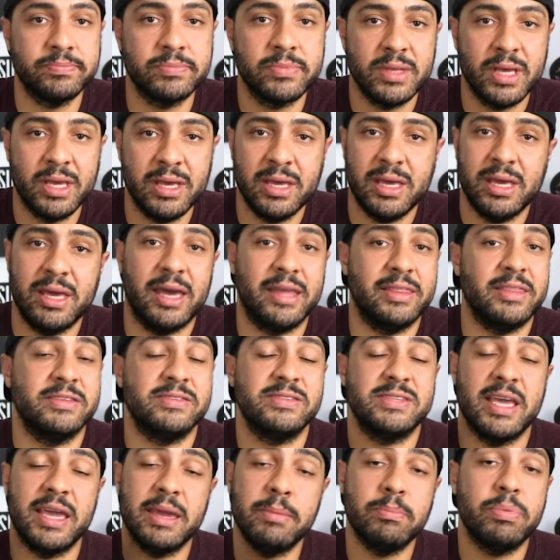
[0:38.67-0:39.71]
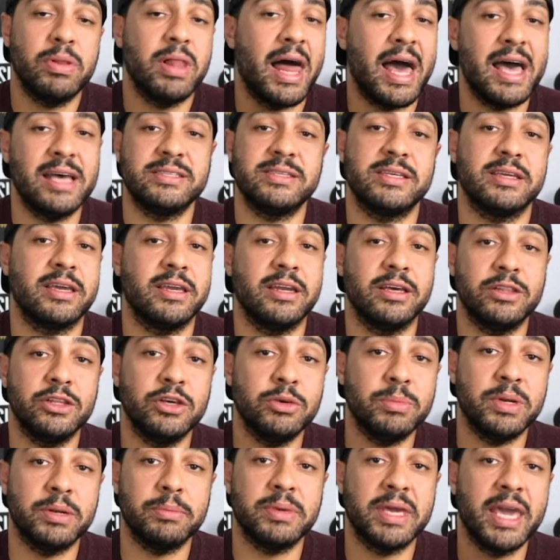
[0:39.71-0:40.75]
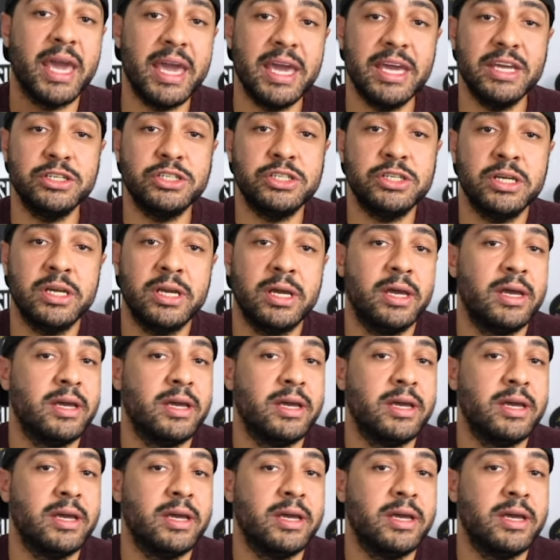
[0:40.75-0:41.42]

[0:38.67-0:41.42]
It had the same plastic and aluminum cage,